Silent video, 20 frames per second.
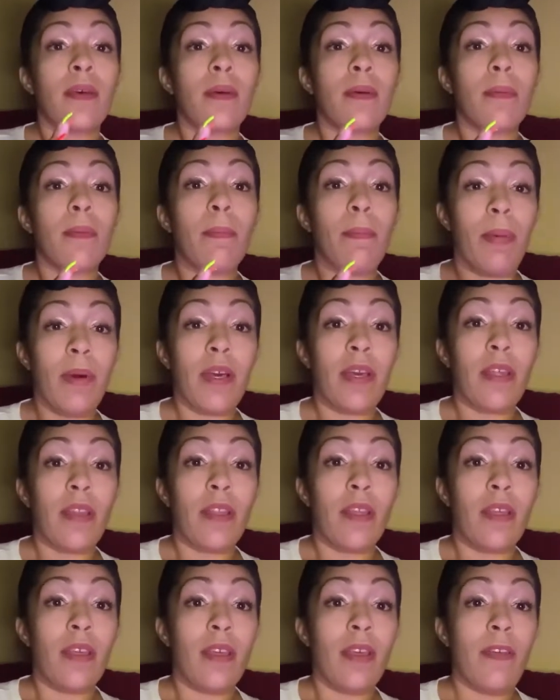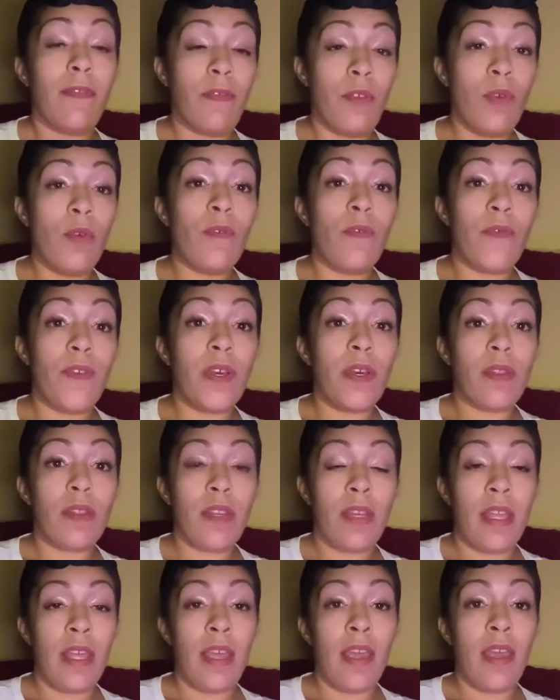But if you feel the
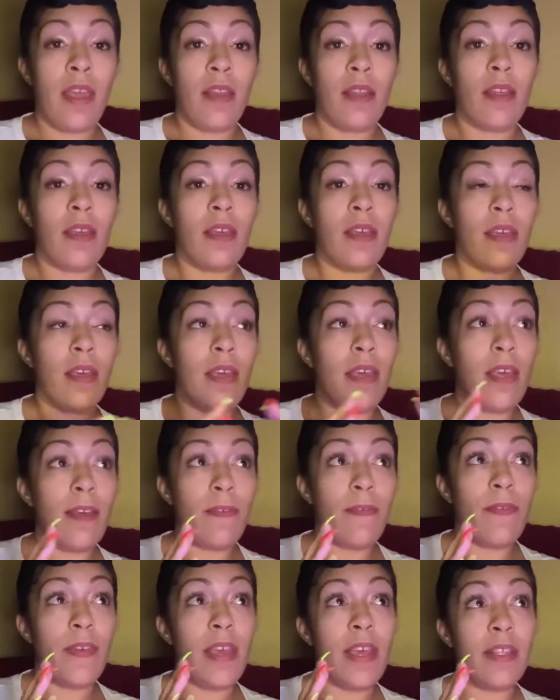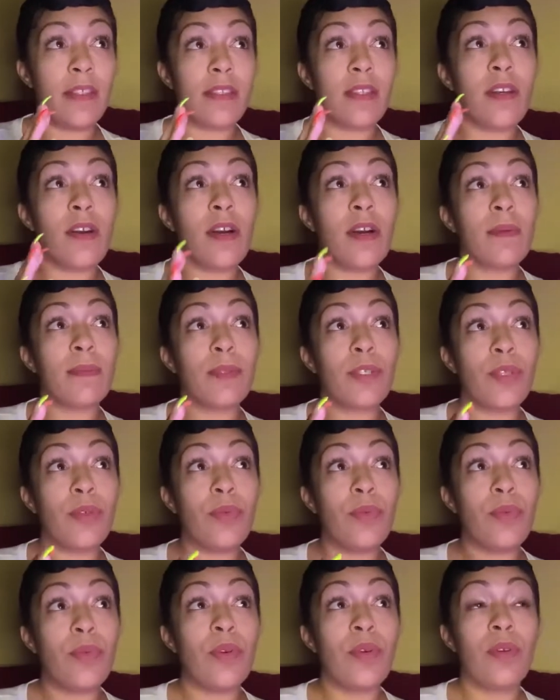need, if it's come to,